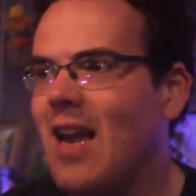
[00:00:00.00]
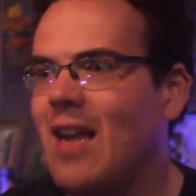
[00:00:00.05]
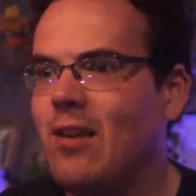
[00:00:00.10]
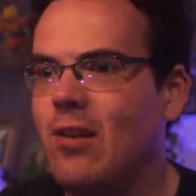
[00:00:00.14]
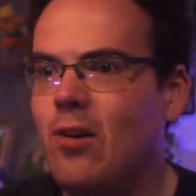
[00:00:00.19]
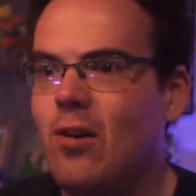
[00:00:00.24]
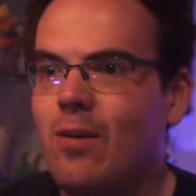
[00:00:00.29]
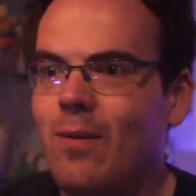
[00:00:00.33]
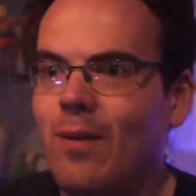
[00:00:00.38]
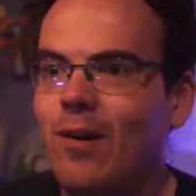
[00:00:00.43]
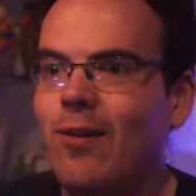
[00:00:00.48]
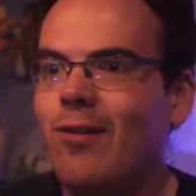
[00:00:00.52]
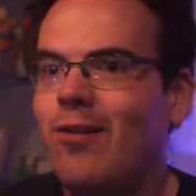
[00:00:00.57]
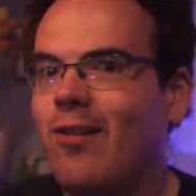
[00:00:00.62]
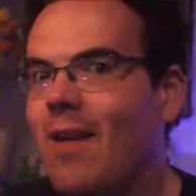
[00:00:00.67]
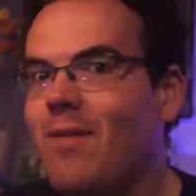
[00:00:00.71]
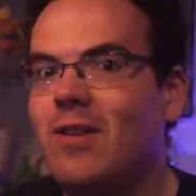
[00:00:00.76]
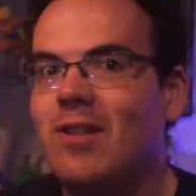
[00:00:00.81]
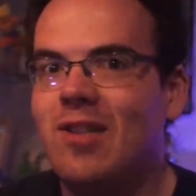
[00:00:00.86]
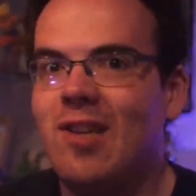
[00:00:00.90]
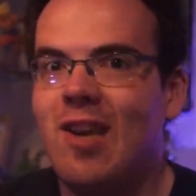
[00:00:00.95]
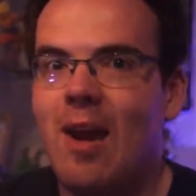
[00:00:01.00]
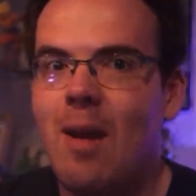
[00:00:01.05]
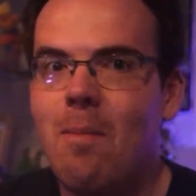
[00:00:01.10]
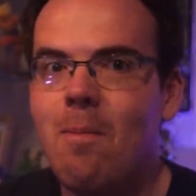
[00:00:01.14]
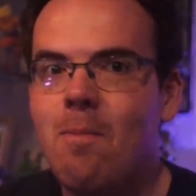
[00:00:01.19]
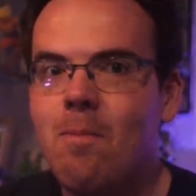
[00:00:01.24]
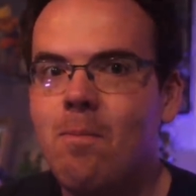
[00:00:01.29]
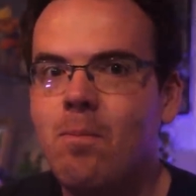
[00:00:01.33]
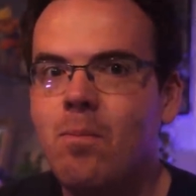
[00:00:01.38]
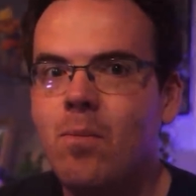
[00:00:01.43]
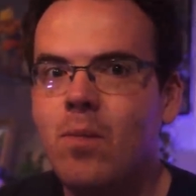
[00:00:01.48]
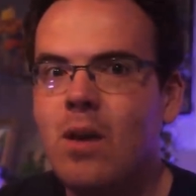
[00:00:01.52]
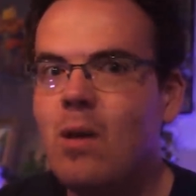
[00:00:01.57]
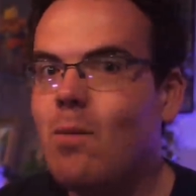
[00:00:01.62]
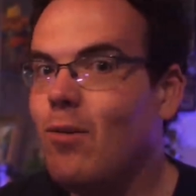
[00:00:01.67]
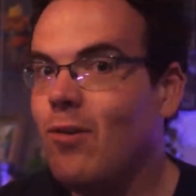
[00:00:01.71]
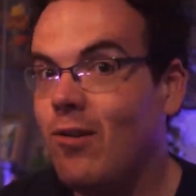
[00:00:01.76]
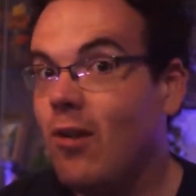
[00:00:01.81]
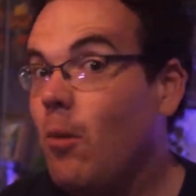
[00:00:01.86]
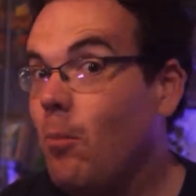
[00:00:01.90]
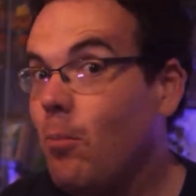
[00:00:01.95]
and the Universe 7 team. He
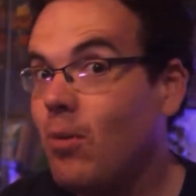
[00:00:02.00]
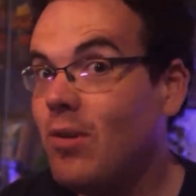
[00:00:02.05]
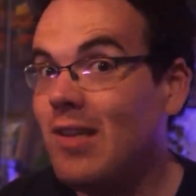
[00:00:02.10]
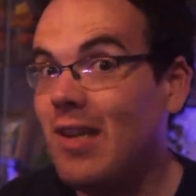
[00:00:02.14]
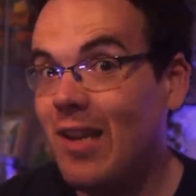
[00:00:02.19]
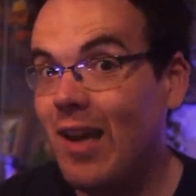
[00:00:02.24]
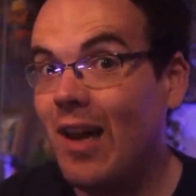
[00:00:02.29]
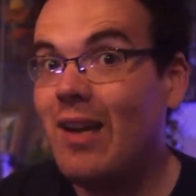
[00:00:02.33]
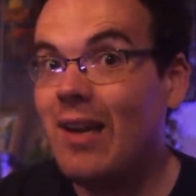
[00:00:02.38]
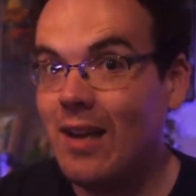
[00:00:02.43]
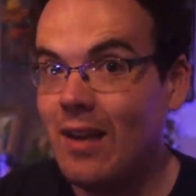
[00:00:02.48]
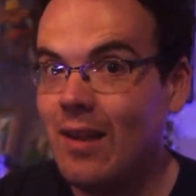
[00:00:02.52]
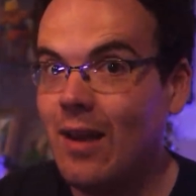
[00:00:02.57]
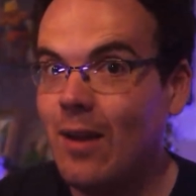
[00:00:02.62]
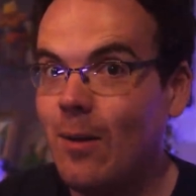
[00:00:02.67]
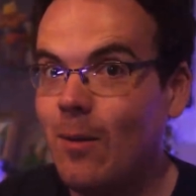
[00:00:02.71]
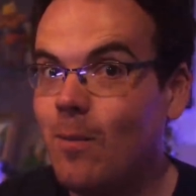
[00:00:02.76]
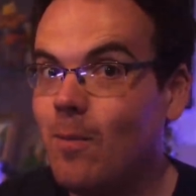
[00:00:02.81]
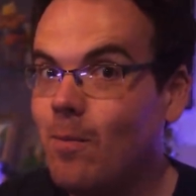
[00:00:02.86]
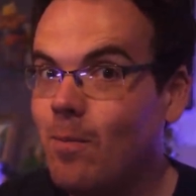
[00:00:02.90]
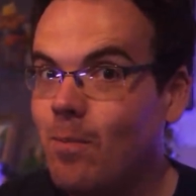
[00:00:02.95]
was still pretty cunning though.